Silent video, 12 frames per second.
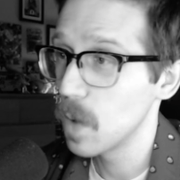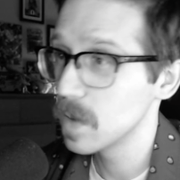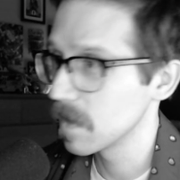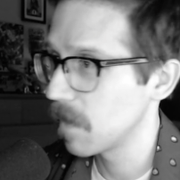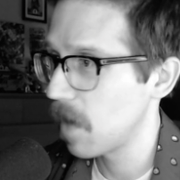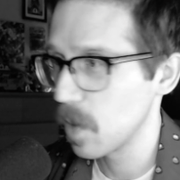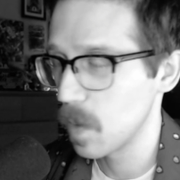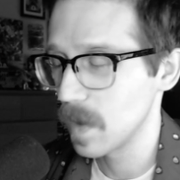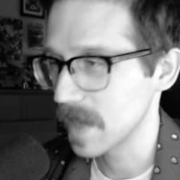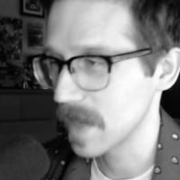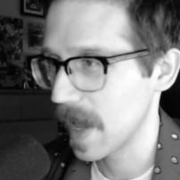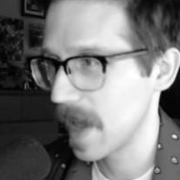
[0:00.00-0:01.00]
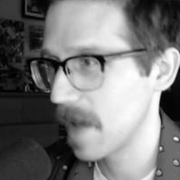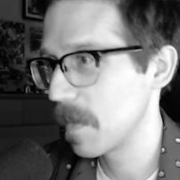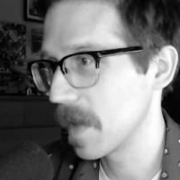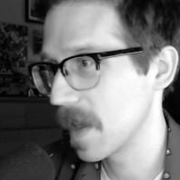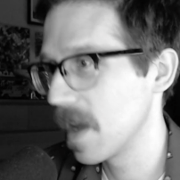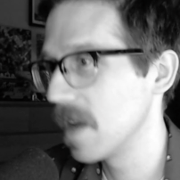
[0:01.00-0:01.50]
of all the ones I had
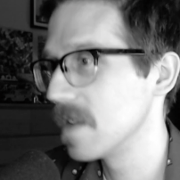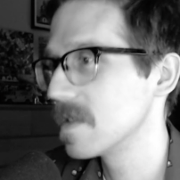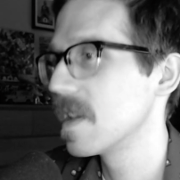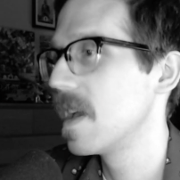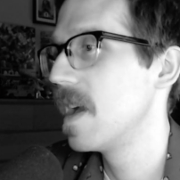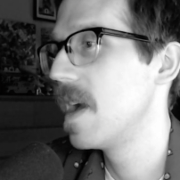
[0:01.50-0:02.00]
because